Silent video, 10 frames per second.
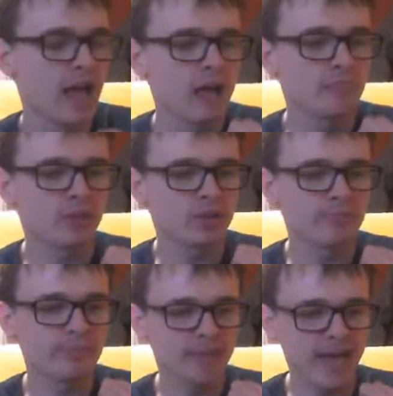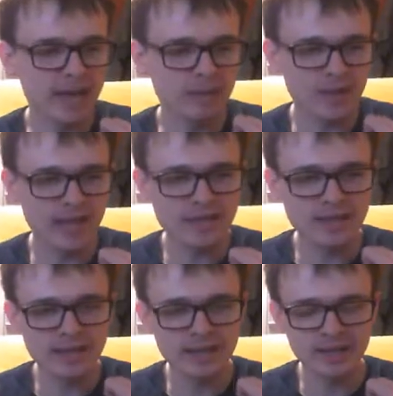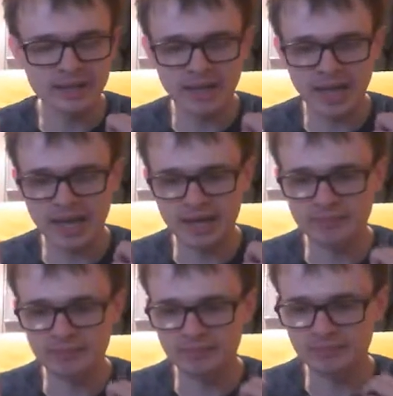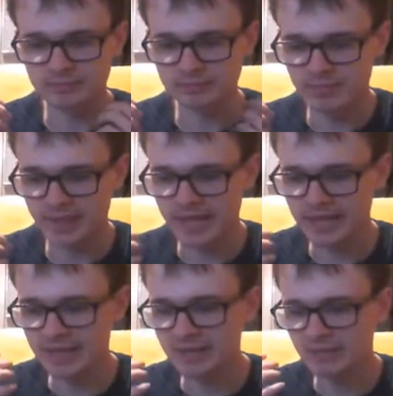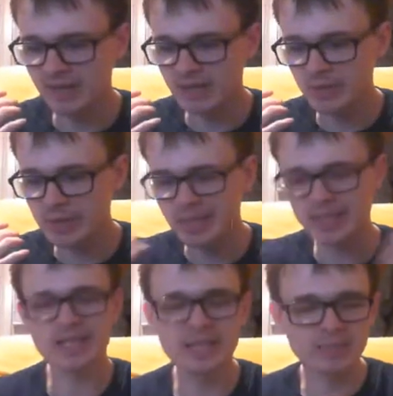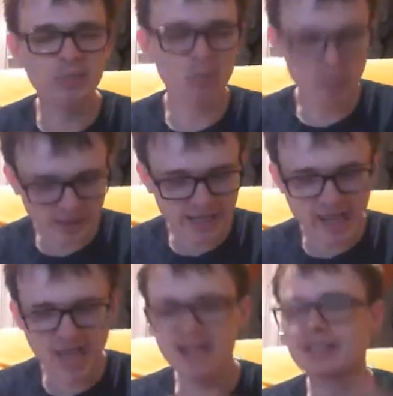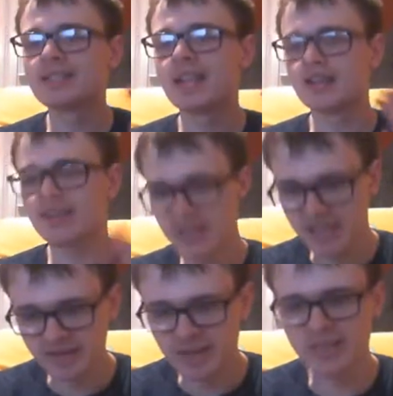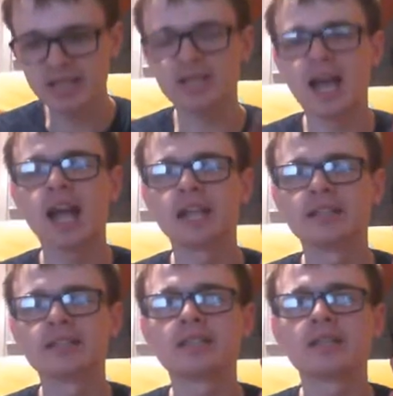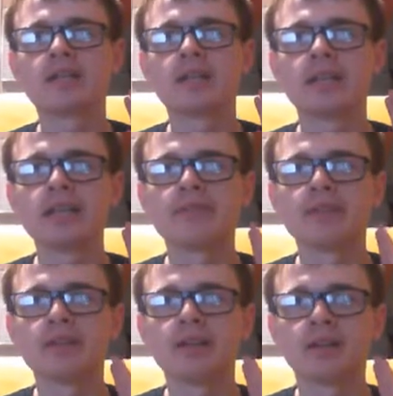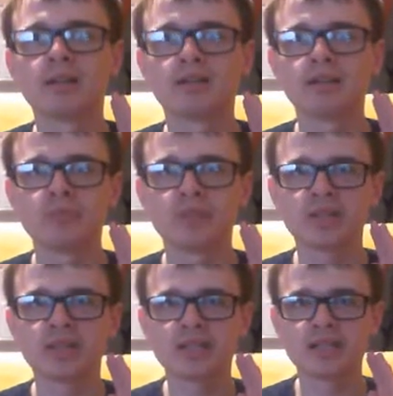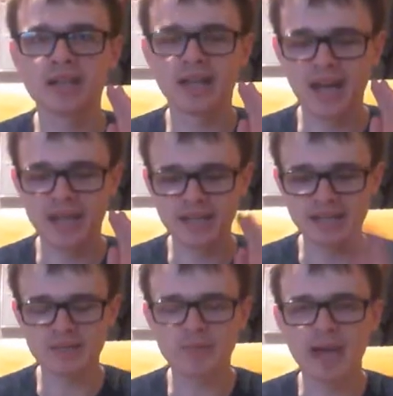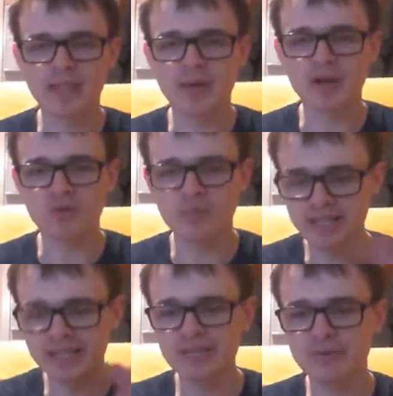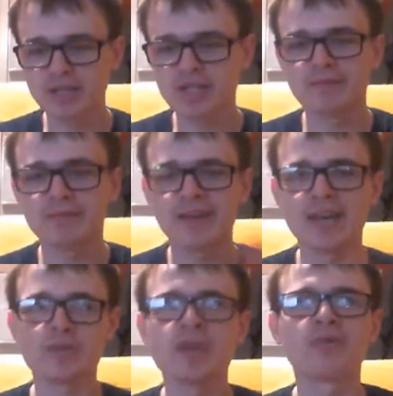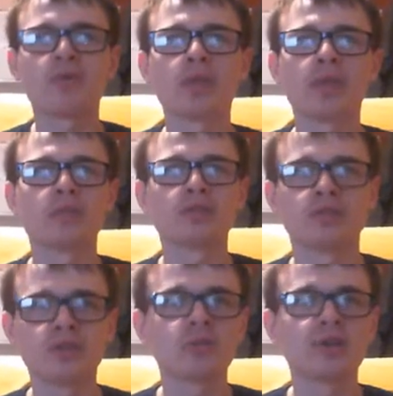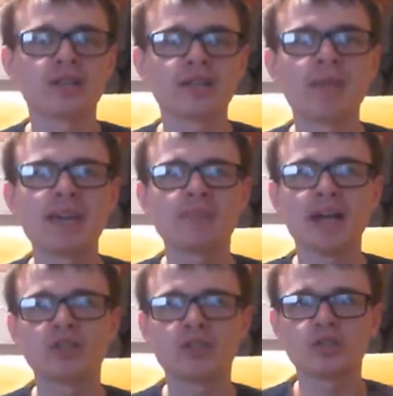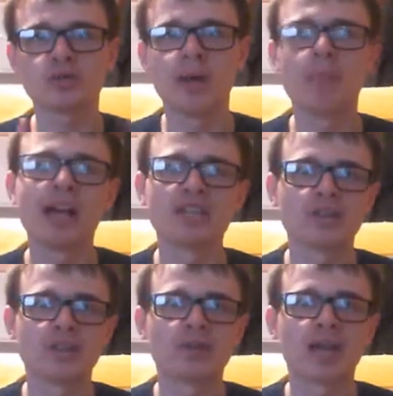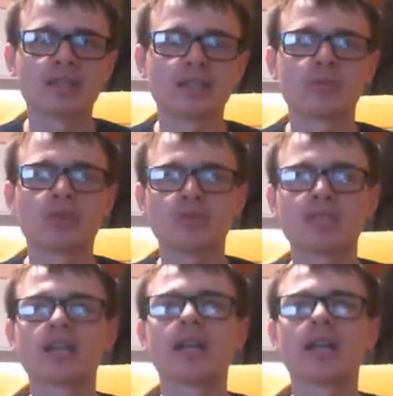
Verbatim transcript: But um, when uh, um, they need when Rareware needed more money, Nintendo didn't give them it, and it, uh, even uh, but uh, and they didn't buy them out completely, which Rareware thought they would do because they made Banjo Kazooie and Banjo Tooie at this point, which